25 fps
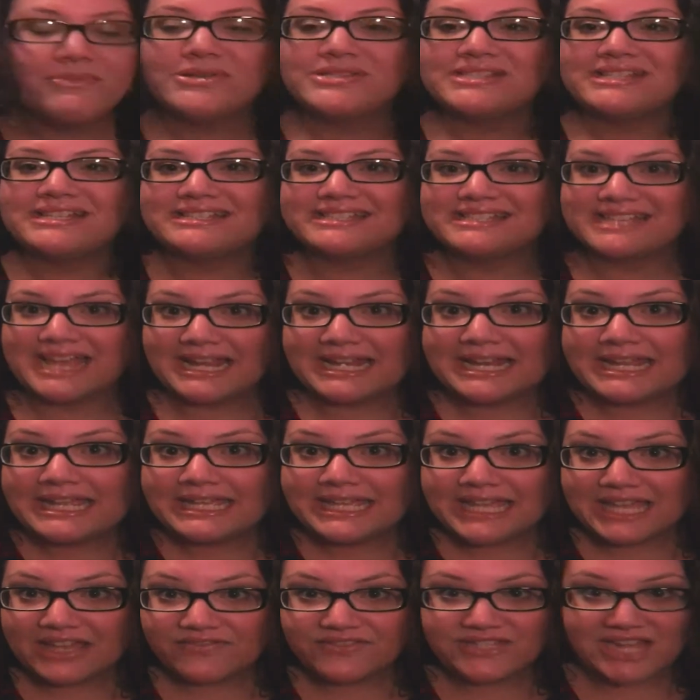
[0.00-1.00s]
Most
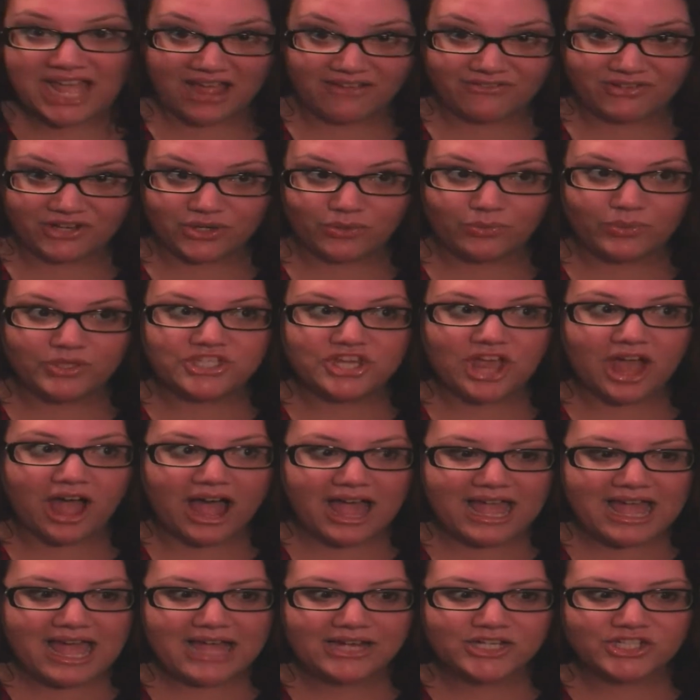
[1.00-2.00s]
exciting gift ever, which
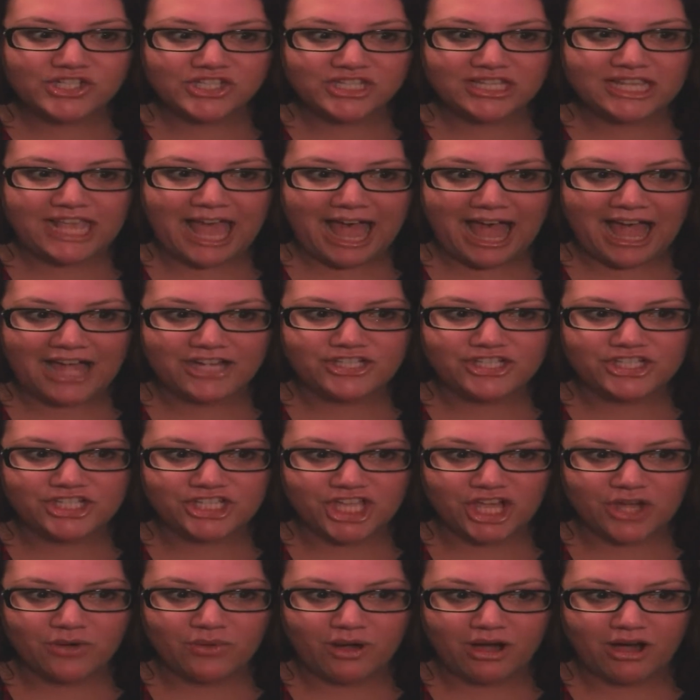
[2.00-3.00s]
I actually had to
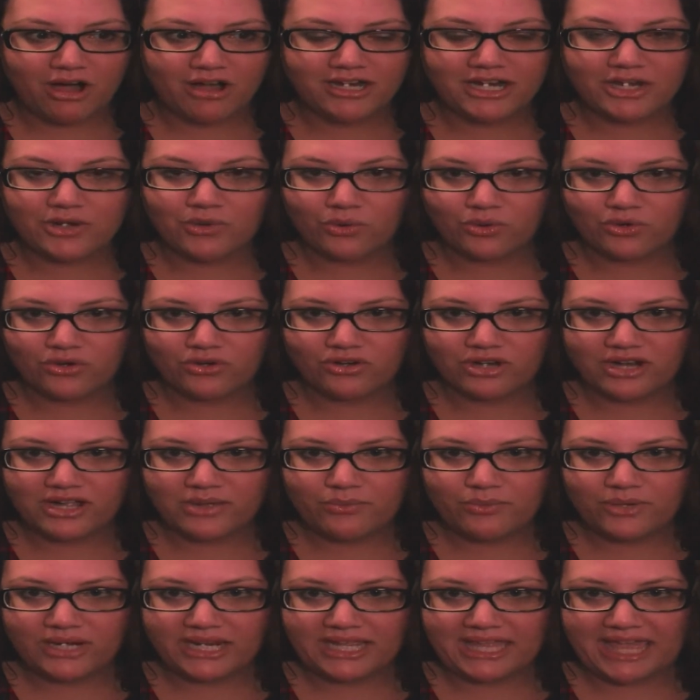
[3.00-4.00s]
go on and order
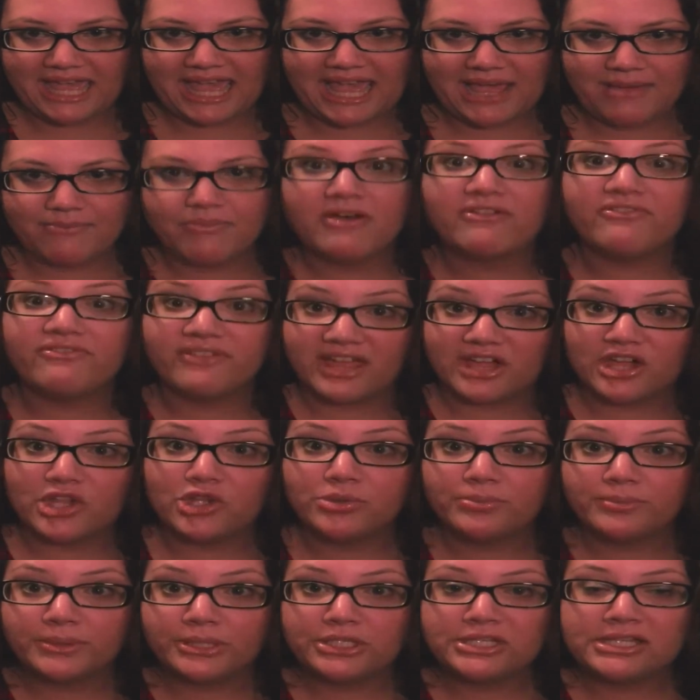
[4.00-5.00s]
it when it came
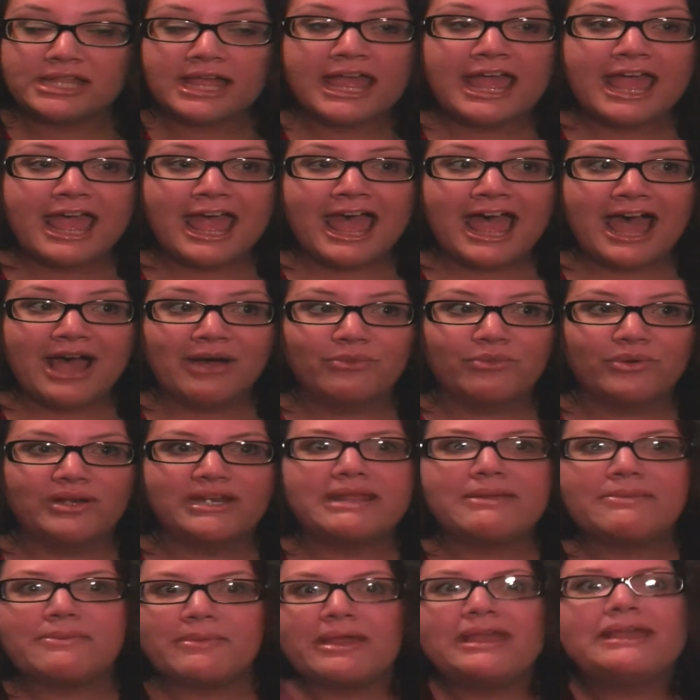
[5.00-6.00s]
available, when
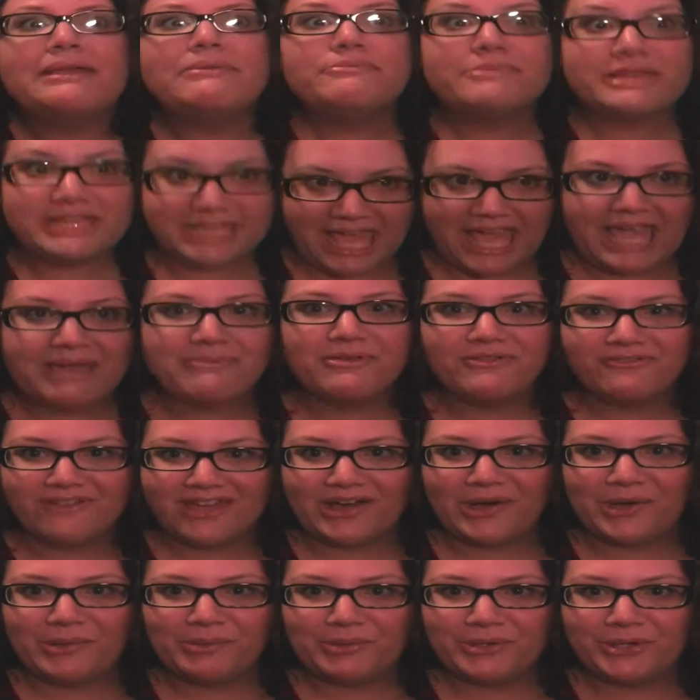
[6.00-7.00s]
it became
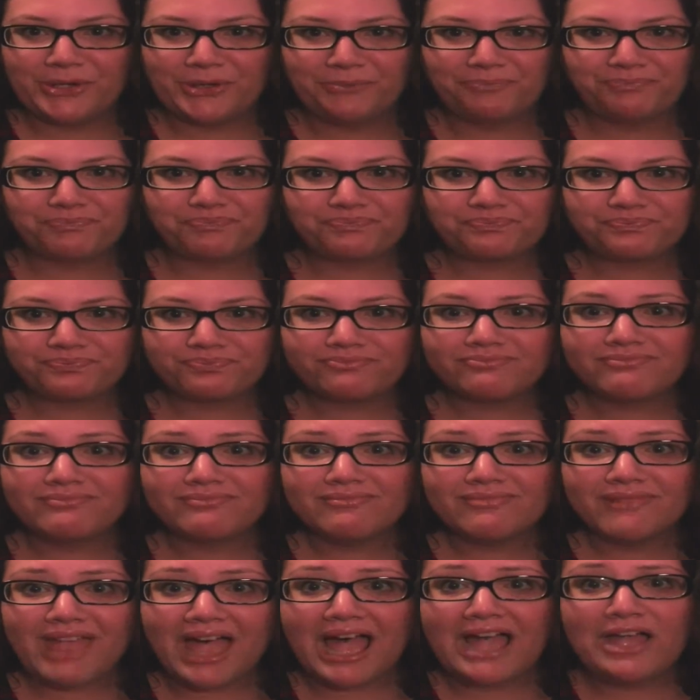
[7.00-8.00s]
available.
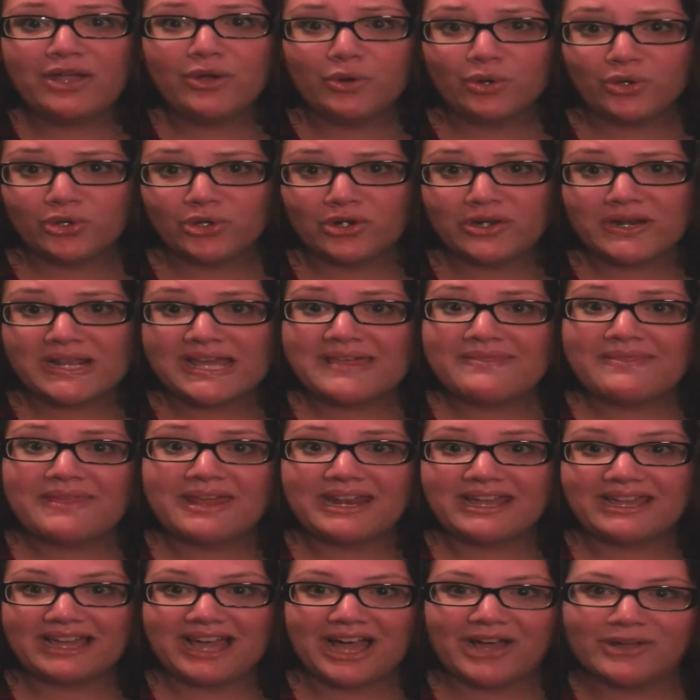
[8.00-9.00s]
I ordered it and
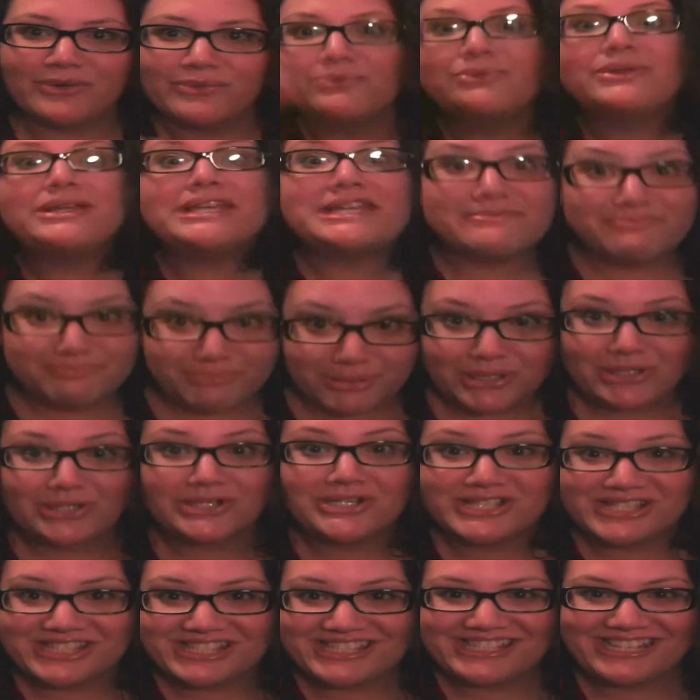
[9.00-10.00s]
then I got
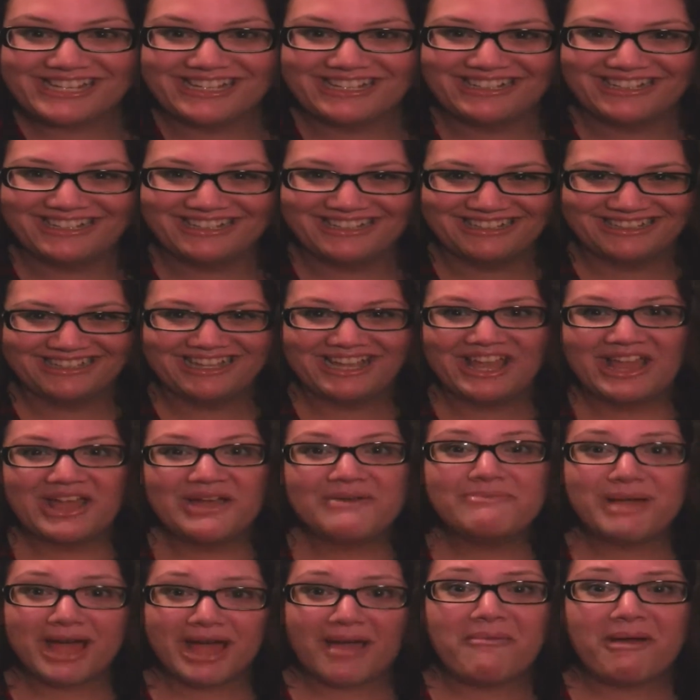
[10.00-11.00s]
reimbursed
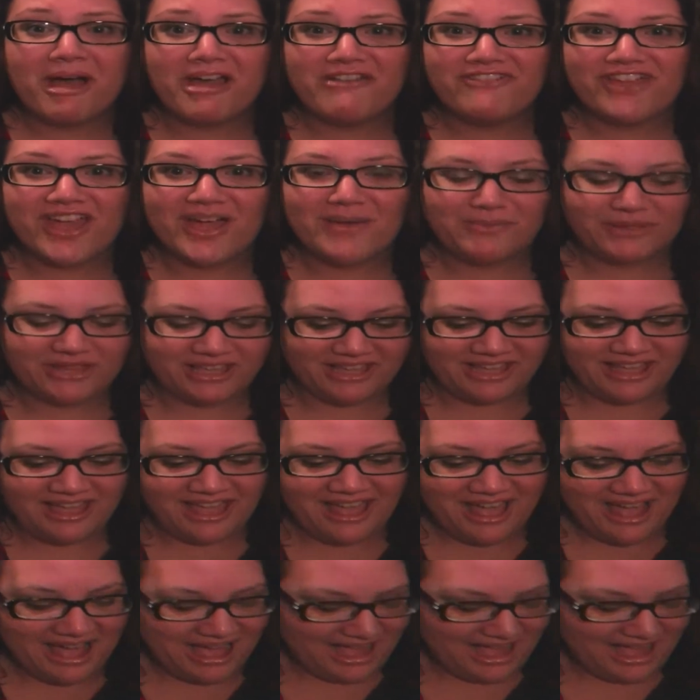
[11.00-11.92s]
by my family.